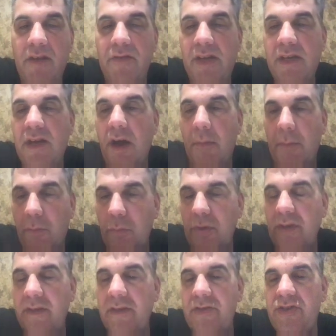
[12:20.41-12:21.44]
income or
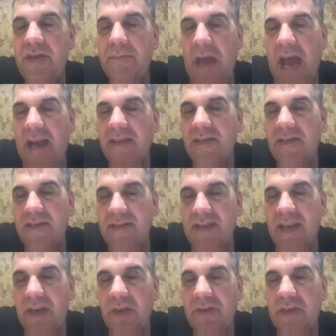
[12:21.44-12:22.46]
really cheap access to
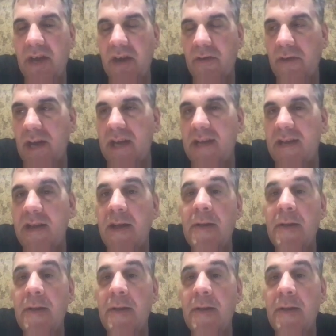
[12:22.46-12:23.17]
healthcare, right?